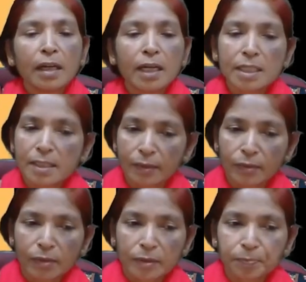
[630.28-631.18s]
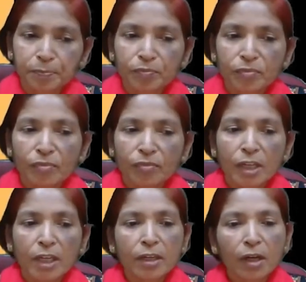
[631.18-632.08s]
etc.
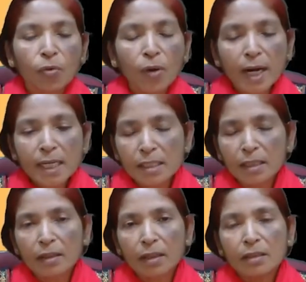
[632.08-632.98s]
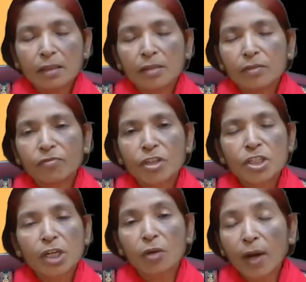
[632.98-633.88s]
It requires in the which
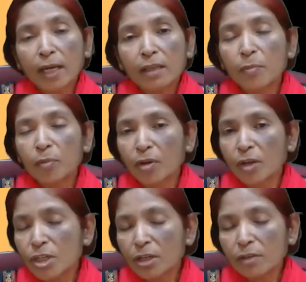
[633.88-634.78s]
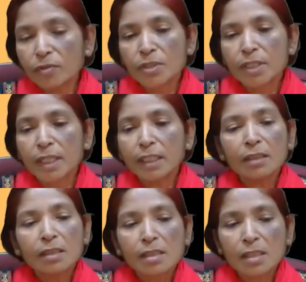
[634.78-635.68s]
require in the production of goods and
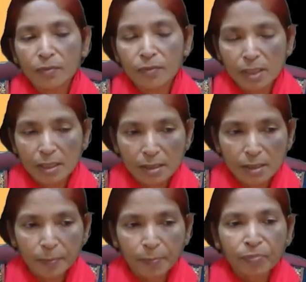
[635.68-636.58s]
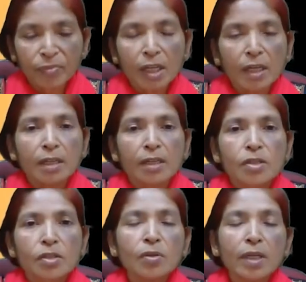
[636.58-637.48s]
services.
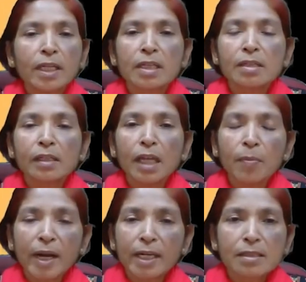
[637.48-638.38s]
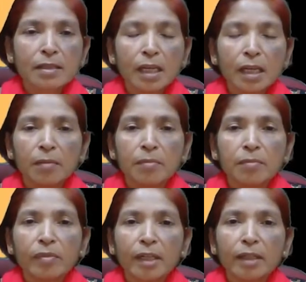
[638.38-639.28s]
So it is clear by its name
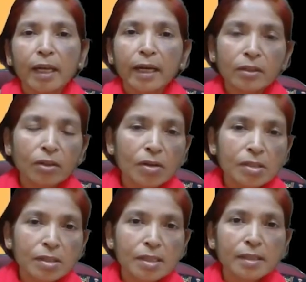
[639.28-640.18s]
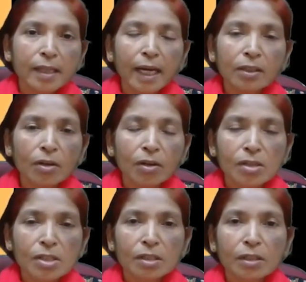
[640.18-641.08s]
that direct cost is that
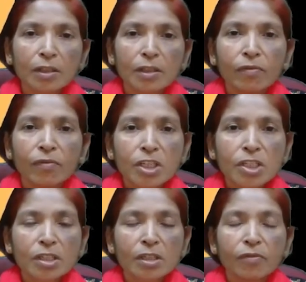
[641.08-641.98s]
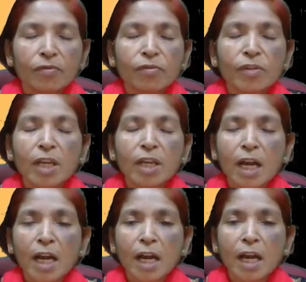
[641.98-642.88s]
cost which we
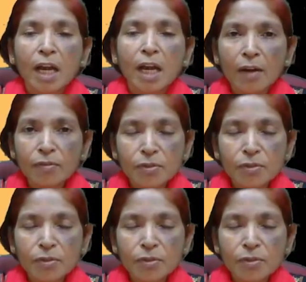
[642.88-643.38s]
have to